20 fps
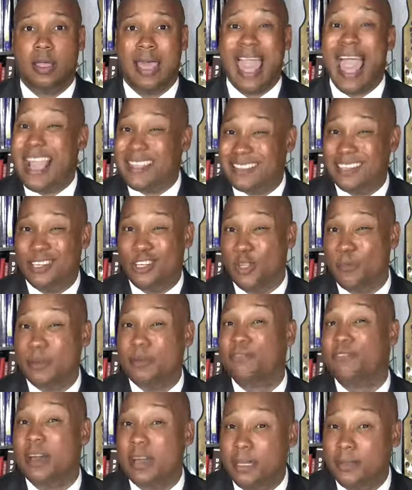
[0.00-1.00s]
acting a little bit
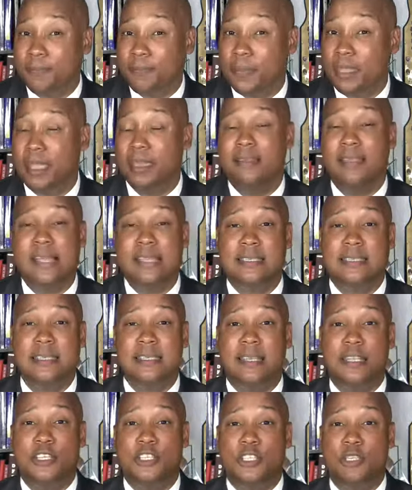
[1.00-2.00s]
funny and they see
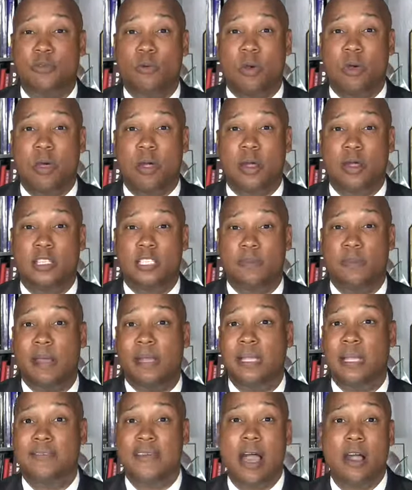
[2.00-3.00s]
that you are
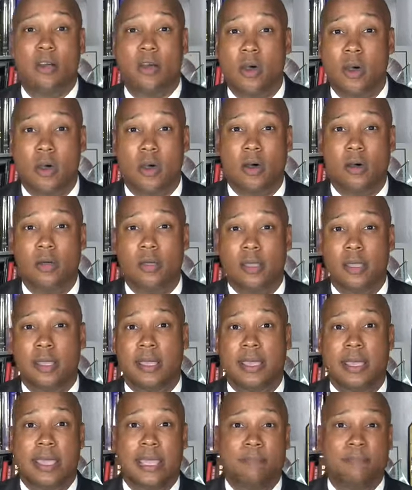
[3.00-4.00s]
smelling of alcohol
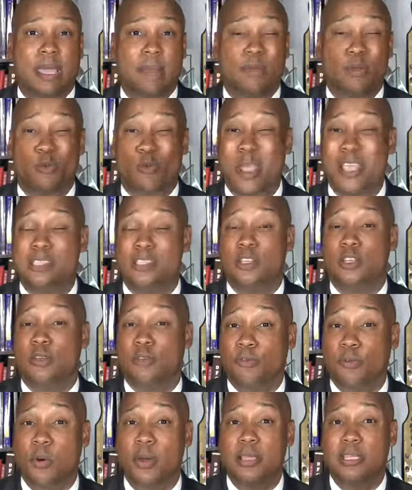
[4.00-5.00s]
and maybe raising your
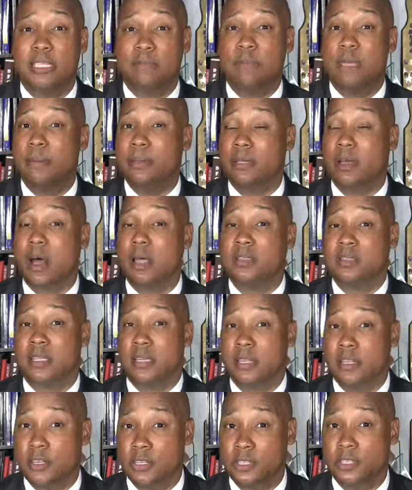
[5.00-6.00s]
voice, maybe
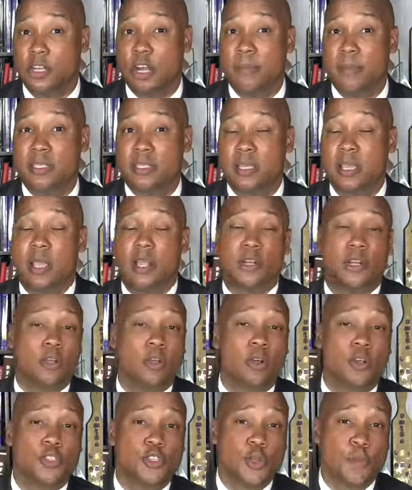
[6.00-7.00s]
causing a disturbance, they're
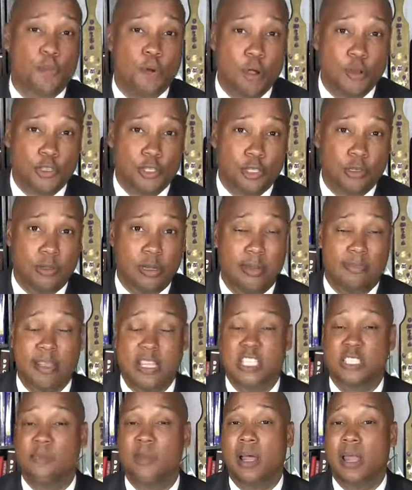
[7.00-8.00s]
going to approach you. And if they
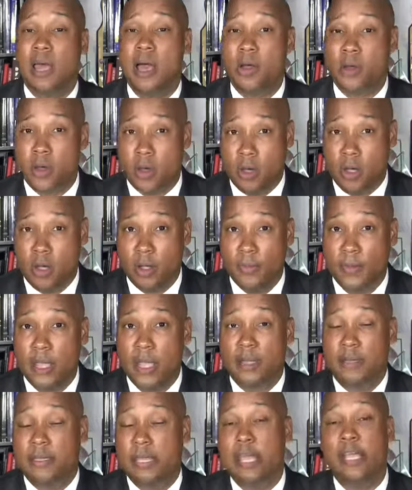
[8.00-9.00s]
smell alcohol,
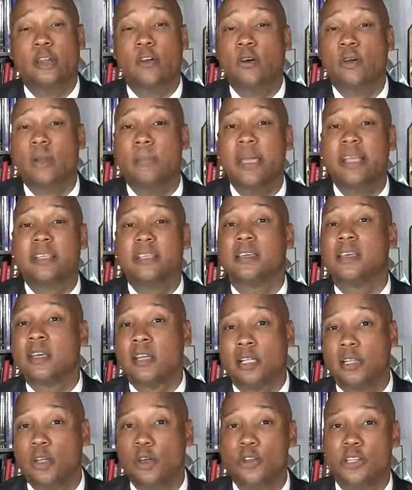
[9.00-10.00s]
they're going to make the
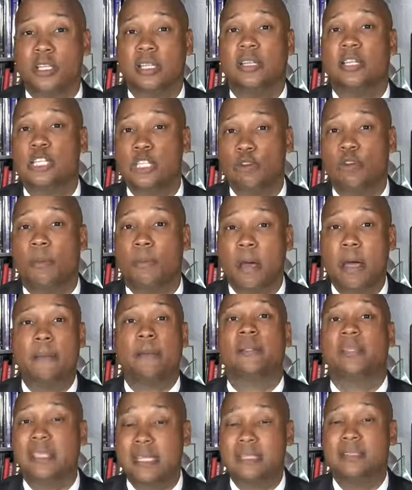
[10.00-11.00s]
conclusion that you are
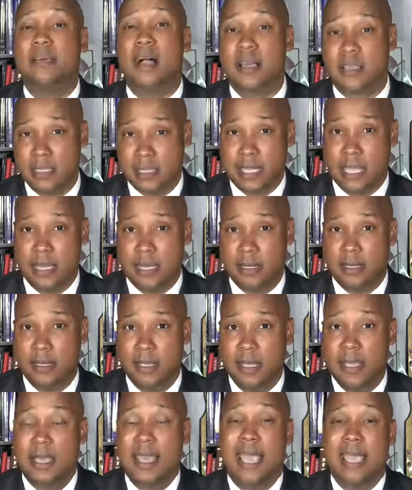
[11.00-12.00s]
publicly intoxicated.
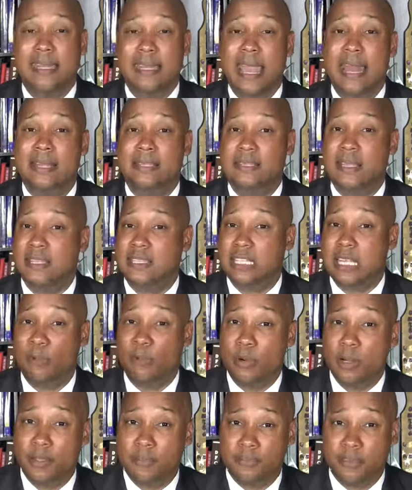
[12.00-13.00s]
And that is a
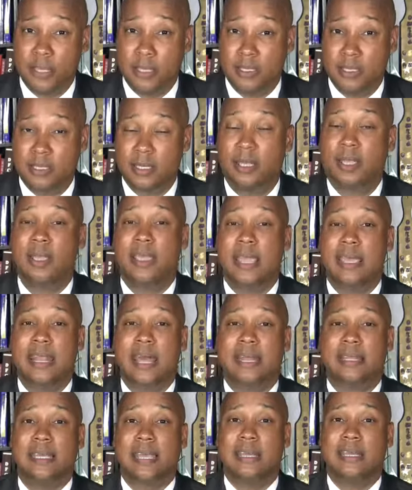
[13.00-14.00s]
summary offense in
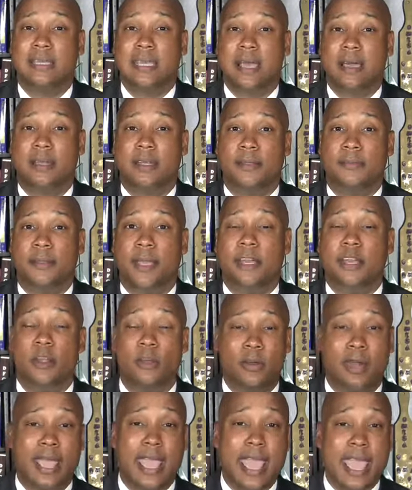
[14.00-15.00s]
Allegheny County. And they're
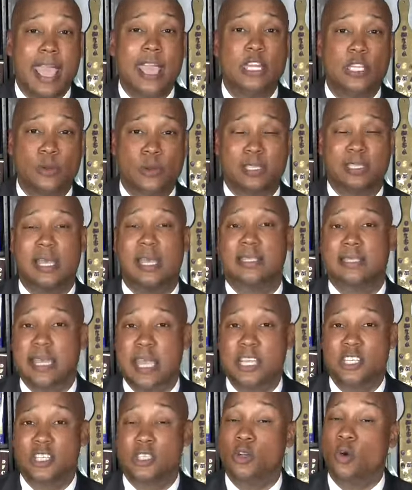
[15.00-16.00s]
going to hand you a
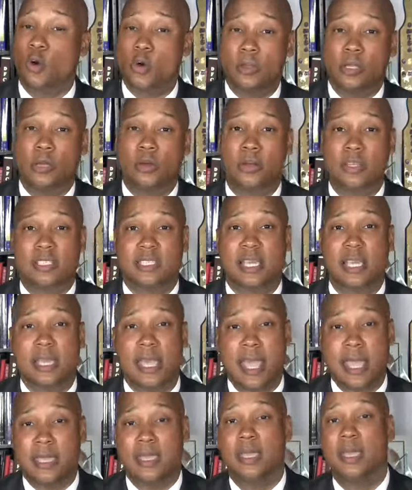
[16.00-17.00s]
citation, or they're going to say,
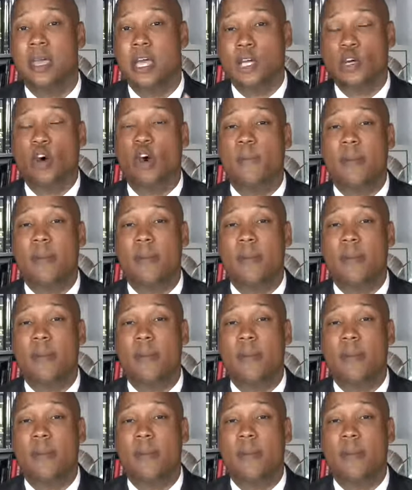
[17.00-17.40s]
hey, go